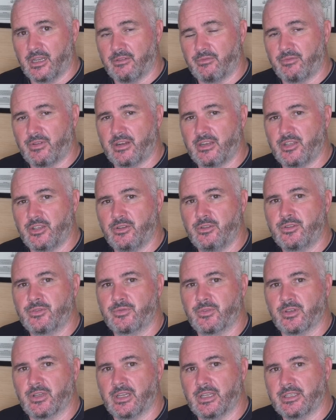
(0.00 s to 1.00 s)
Very
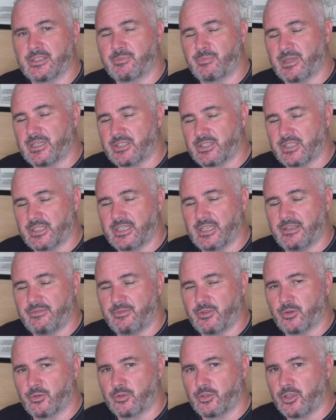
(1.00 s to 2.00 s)
useful, especially
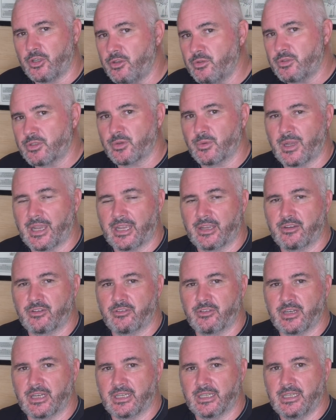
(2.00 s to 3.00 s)
if you're new to
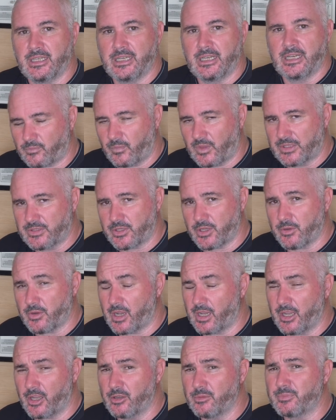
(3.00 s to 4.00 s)
anchoring. So
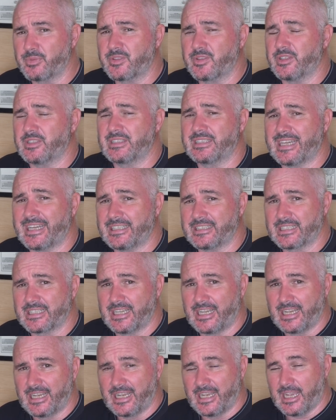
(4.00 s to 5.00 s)
I hope that
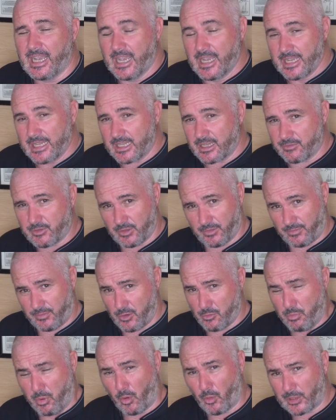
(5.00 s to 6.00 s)
gives you a
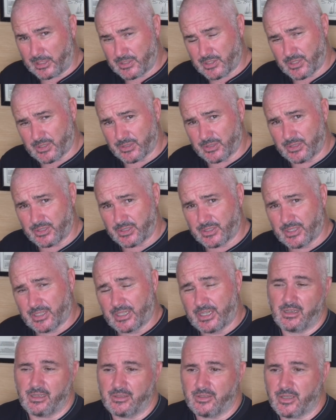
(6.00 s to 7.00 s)
few pointers.
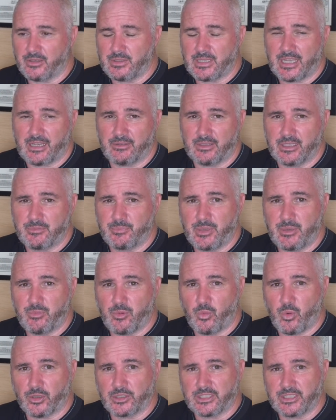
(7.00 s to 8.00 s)
No doubt there's
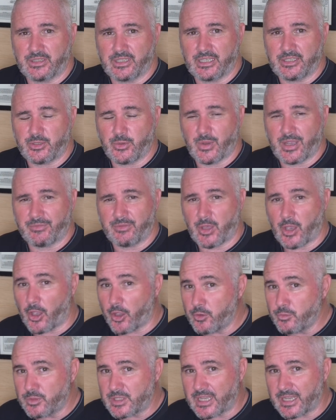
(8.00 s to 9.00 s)
people watching this who have their
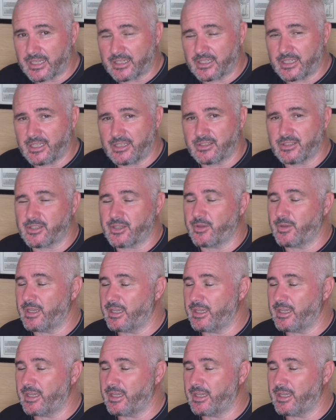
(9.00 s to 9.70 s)
own techniques, so